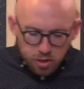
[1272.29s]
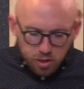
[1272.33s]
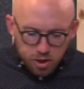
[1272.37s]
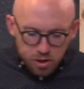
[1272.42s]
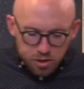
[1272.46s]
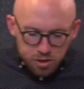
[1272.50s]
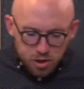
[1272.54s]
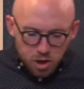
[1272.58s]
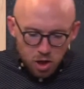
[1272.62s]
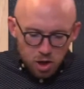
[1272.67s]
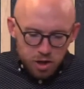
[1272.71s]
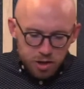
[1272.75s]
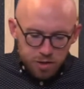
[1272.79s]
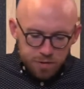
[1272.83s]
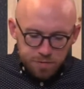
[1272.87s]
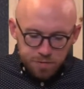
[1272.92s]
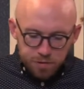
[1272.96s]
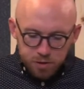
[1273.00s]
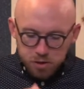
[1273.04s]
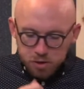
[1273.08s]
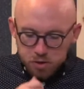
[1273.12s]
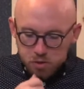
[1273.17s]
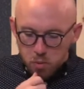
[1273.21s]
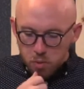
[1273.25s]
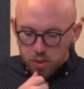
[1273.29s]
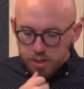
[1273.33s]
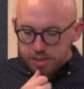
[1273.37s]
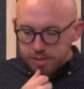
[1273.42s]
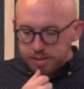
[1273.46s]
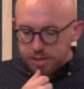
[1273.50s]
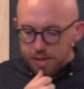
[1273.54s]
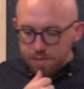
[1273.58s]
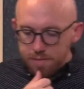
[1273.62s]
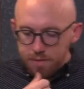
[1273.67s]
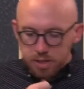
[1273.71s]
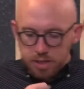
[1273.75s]
starting in verse
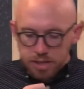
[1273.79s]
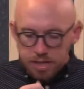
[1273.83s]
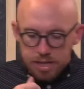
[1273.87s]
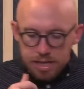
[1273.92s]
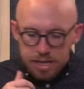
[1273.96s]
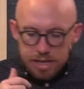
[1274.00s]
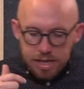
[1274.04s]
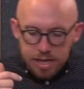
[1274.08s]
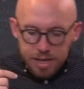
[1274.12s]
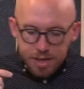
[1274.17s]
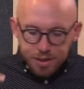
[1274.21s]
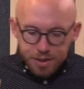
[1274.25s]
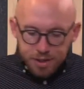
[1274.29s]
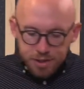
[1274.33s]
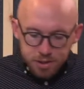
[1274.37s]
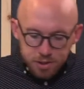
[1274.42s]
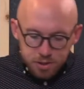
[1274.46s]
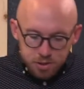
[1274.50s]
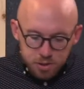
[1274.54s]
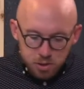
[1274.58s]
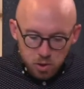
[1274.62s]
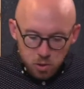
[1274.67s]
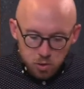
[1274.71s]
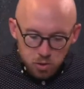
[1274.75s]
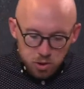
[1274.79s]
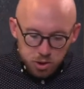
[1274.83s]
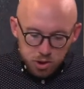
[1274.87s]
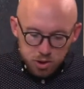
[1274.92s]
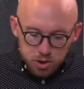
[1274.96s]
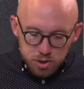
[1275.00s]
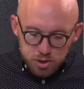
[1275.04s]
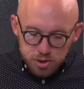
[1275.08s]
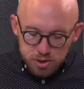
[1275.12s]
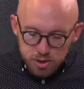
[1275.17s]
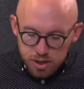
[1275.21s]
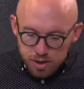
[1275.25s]
27. Then the
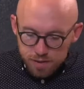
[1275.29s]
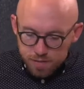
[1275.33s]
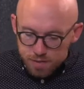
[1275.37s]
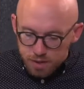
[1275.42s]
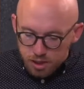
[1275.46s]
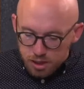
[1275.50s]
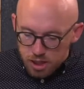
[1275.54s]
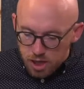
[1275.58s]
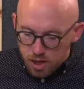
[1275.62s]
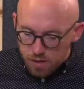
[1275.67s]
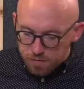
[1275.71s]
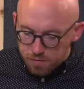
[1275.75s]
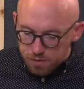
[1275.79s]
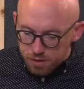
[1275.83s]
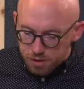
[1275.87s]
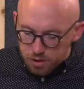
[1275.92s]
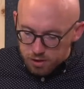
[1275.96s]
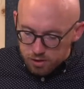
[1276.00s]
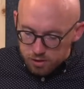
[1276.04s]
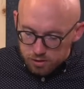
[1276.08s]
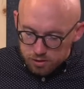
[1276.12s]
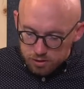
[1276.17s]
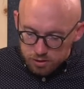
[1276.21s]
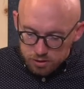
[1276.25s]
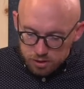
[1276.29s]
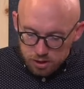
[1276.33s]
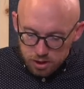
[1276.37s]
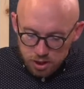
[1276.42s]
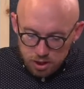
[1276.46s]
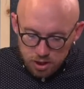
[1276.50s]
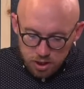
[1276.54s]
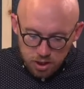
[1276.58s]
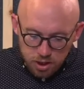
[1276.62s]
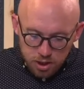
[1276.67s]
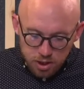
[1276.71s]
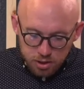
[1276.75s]
soldiers of the governor
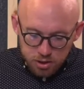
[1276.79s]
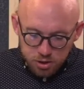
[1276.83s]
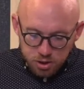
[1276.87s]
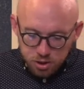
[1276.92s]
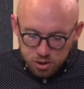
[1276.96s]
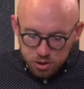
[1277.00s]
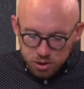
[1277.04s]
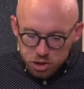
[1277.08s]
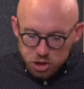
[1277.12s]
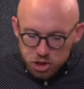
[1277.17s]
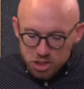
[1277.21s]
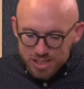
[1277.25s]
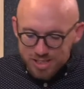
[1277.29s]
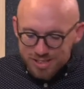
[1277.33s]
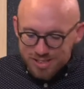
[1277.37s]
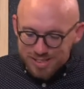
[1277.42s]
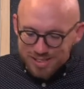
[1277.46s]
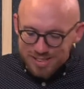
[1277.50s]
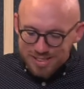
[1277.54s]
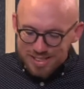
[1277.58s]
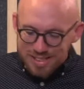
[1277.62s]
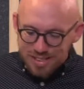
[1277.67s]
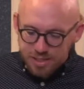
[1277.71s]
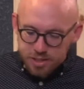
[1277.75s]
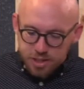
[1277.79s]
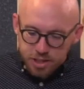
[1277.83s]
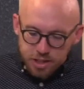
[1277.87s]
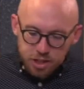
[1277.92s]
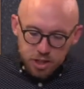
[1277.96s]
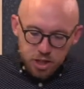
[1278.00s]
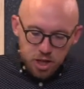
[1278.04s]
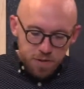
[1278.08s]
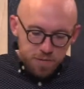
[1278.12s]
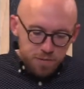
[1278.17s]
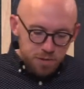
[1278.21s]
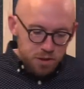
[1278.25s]
took Jesus into the
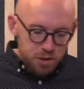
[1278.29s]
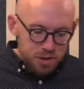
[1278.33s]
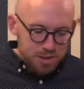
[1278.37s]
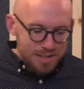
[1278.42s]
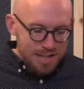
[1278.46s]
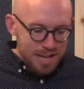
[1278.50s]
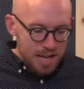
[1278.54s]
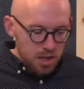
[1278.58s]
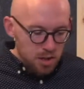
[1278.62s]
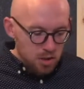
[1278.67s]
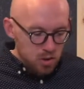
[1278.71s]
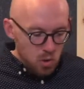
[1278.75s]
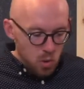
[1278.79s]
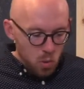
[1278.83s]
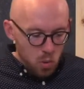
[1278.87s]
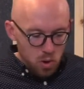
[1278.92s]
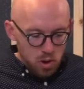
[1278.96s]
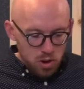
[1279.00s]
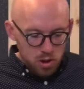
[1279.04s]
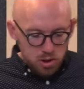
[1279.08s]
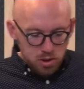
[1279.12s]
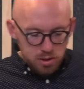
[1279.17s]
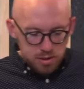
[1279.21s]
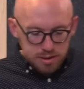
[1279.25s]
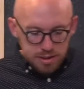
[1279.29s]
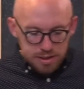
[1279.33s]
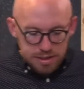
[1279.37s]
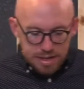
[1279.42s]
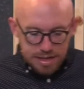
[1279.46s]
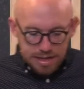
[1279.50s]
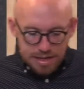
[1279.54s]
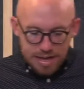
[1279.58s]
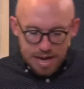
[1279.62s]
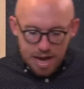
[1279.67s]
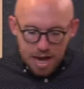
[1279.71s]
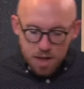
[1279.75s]
governor's headquarters, and
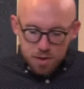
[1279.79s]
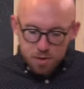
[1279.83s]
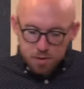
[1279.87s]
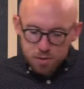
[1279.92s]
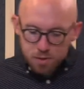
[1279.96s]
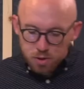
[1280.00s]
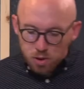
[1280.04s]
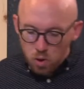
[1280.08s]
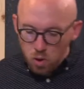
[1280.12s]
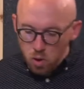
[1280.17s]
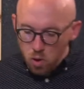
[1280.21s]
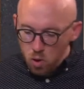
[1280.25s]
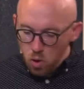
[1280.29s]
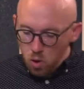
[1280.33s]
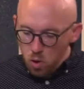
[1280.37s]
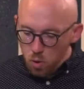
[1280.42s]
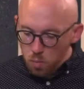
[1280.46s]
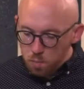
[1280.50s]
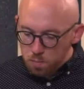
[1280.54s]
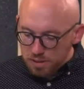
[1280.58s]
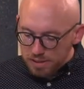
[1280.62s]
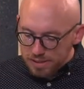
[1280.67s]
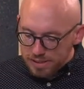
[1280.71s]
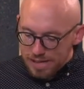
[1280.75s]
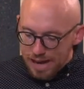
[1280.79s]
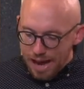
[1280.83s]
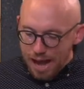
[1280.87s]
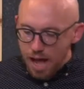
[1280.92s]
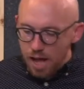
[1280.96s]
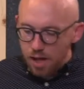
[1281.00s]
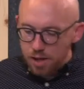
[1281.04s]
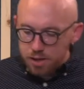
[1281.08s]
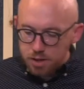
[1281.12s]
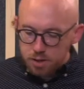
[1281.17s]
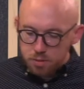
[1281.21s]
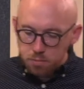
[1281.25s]
they gathered the whole
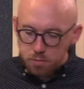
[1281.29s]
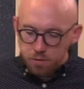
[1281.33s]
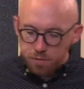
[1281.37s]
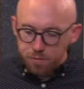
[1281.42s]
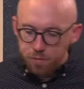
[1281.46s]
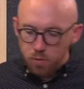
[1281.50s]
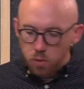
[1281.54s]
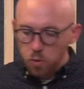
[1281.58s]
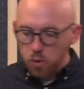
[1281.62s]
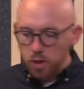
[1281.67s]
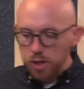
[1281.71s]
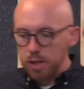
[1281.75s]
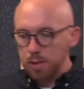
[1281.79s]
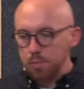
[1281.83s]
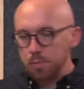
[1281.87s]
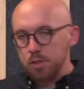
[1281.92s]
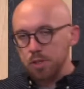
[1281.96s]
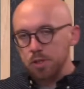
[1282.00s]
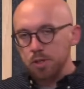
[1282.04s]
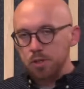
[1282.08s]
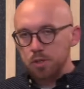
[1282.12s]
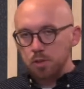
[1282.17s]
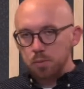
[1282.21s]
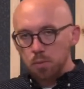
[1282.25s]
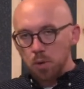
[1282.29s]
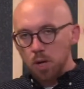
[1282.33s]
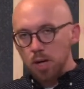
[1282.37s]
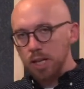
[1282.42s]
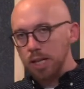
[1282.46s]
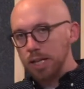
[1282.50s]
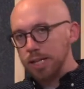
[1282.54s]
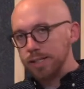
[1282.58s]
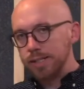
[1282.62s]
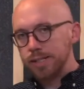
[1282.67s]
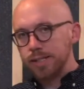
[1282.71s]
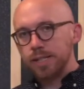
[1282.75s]
battalion before him. So this is probably
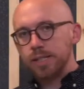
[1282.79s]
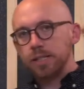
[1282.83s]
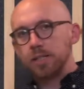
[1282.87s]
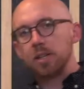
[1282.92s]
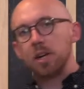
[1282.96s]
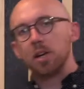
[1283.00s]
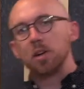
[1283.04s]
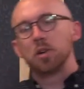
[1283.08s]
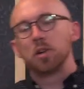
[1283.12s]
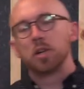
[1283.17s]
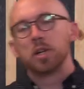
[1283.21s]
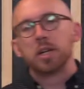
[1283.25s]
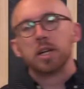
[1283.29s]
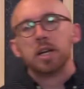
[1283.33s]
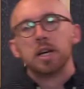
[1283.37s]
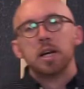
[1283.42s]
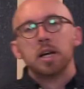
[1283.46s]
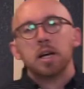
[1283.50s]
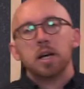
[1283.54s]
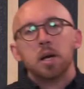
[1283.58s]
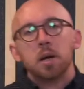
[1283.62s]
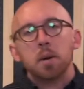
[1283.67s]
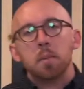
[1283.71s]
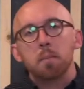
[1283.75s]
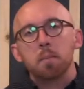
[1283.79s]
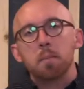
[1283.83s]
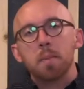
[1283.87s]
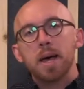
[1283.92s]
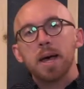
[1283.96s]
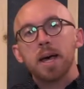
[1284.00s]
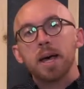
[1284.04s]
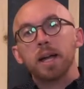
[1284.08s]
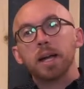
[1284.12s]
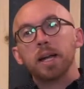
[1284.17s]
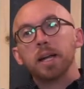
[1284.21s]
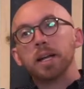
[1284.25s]
like 600
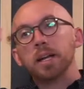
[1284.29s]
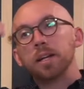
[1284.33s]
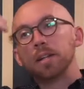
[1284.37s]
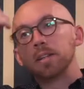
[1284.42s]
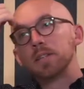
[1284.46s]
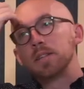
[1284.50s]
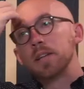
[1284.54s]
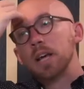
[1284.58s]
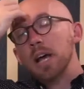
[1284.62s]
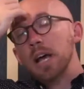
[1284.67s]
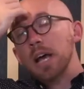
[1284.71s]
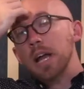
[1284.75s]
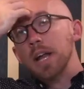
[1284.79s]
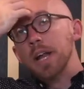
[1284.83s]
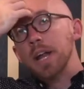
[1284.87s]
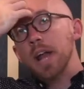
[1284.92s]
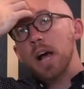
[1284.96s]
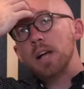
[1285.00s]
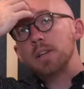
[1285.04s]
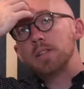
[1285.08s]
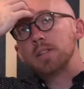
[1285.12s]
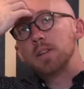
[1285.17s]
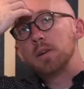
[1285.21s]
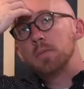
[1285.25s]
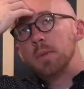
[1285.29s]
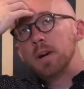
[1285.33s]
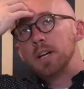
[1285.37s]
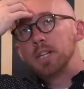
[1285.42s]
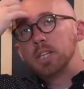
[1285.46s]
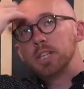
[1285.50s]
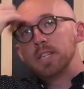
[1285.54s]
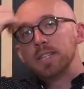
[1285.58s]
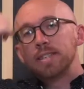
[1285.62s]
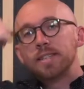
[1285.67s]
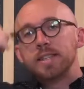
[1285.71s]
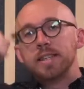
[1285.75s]
men. And it's not so much
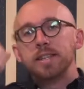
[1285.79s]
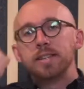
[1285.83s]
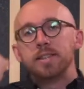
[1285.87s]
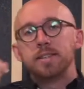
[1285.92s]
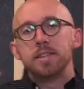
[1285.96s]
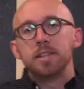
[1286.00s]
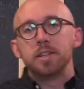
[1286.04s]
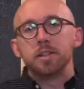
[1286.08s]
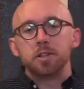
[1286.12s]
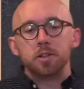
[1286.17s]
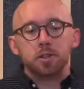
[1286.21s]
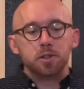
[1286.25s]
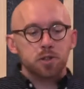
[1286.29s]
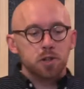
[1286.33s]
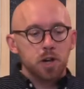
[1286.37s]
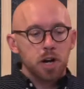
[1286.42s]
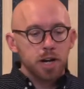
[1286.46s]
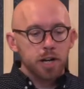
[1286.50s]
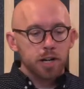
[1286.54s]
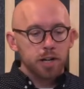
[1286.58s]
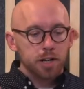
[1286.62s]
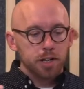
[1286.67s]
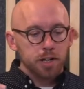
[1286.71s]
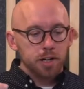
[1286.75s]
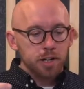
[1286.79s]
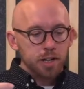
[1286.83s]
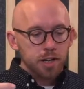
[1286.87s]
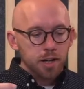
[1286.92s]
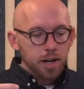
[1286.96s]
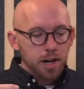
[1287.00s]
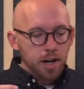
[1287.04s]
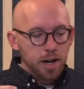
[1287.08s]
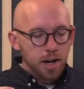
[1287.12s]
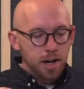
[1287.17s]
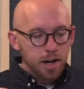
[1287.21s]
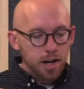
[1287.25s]
a sense that they're trying
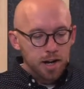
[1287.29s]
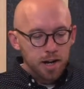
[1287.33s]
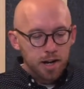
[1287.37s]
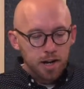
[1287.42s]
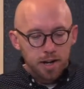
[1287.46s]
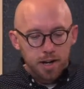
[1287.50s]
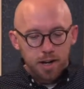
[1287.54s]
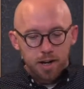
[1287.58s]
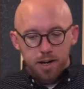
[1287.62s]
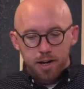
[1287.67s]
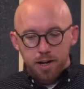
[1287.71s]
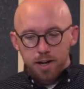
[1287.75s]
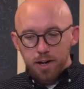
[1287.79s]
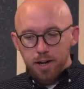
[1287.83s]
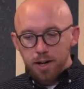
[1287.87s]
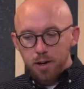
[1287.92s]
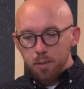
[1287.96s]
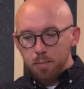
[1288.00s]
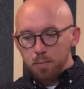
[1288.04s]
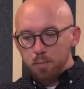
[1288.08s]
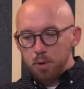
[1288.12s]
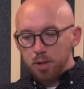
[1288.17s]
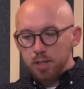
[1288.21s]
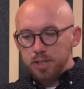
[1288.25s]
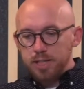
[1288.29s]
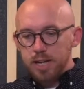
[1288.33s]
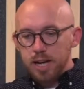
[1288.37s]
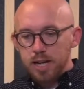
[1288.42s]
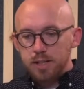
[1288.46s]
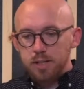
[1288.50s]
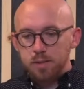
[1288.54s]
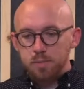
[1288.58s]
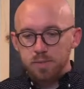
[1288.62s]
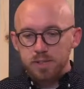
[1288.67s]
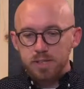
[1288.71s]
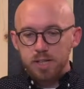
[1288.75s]
to protect
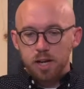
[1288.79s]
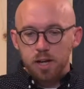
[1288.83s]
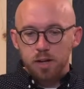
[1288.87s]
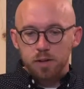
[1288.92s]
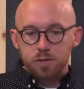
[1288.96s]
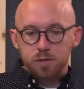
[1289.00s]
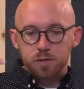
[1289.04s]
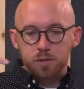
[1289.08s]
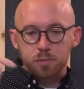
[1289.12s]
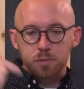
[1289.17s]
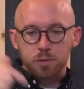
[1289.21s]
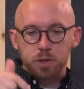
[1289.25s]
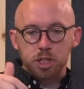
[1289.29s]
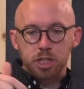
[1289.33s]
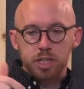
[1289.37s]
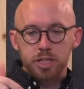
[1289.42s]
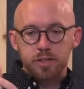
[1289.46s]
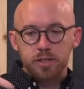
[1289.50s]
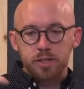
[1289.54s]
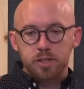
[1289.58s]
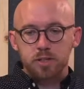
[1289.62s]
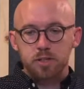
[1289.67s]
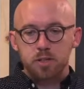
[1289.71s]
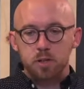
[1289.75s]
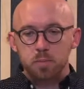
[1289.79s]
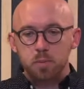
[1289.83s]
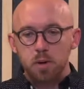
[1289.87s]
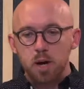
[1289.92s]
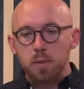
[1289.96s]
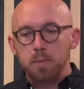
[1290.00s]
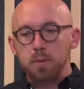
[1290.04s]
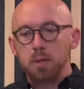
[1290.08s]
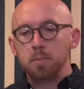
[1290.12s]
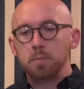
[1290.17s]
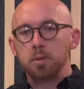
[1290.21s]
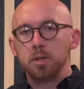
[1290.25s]
themselves from Jesus. They're
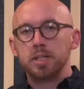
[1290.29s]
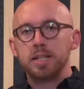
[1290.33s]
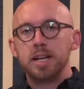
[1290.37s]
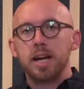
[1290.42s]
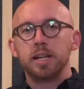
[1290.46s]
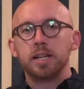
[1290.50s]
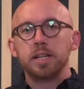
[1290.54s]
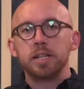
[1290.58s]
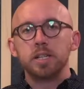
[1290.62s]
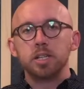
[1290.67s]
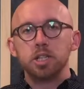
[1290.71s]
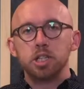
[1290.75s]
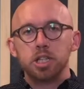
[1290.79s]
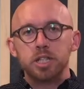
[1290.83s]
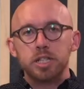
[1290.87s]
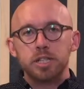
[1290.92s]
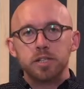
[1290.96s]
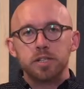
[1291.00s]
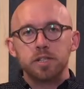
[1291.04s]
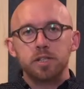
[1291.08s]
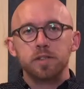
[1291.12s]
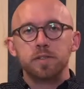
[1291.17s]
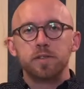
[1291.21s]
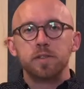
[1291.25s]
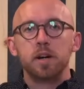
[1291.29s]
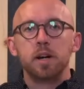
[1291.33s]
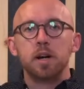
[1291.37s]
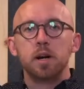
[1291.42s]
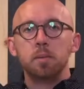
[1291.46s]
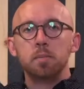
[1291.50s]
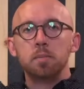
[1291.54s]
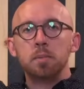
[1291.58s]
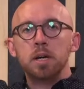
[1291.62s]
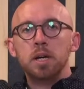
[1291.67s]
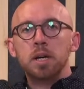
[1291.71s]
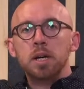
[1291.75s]
probably protecting Jesus
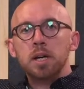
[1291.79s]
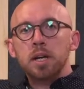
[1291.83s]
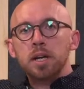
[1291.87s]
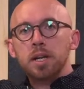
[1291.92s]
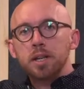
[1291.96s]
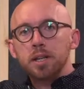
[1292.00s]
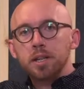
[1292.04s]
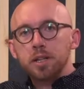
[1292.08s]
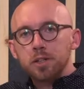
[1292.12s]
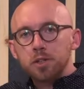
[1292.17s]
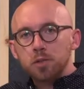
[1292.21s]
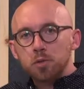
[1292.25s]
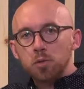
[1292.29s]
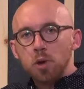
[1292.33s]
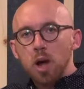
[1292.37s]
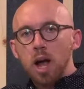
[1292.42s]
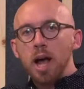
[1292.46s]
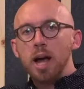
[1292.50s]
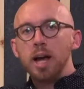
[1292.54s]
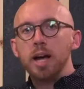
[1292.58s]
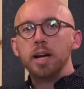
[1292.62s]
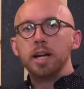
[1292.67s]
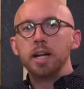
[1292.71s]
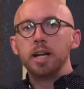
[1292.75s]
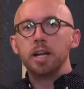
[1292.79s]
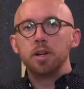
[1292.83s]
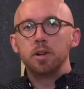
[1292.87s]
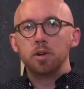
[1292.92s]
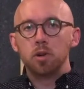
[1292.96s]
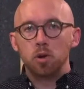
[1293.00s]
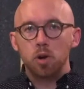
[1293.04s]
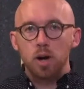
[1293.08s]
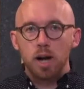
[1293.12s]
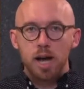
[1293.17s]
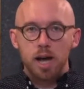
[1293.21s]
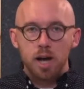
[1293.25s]
from this rioting
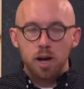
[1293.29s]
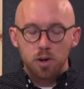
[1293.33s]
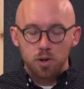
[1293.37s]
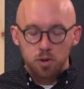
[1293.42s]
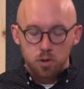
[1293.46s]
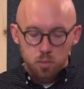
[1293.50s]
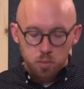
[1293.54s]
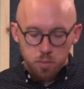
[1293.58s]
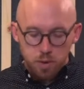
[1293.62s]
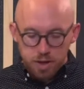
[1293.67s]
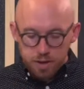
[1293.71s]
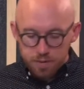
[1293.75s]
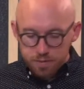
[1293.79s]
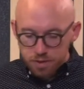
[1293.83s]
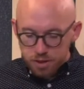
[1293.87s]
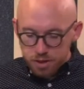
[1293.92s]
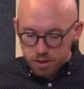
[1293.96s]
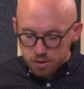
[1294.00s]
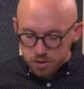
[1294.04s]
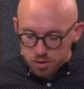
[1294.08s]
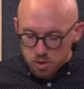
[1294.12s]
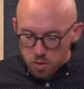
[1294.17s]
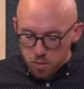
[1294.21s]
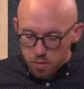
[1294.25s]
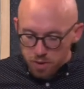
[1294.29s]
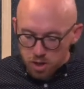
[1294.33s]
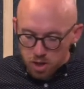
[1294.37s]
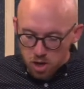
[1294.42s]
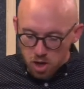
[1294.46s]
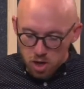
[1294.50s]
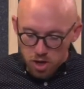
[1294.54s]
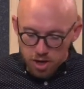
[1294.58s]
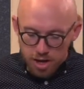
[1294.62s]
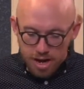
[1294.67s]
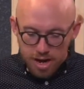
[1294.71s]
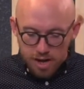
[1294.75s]
crowd or whatever that's going
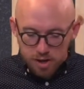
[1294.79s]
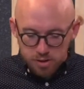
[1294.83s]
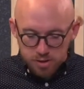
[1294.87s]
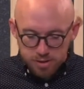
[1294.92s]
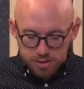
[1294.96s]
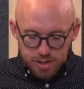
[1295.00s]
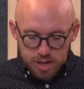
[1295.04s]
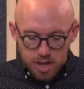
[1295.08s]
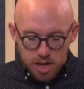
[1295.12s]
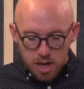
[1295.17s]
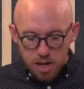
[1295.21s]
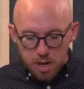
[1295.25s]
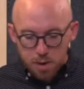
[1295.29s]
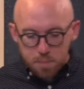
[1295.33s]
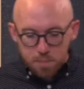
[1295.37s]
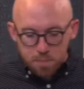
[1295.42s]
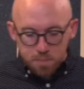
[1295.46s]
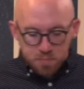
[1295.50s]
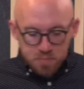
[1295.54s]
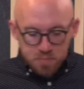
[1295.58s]
on outside.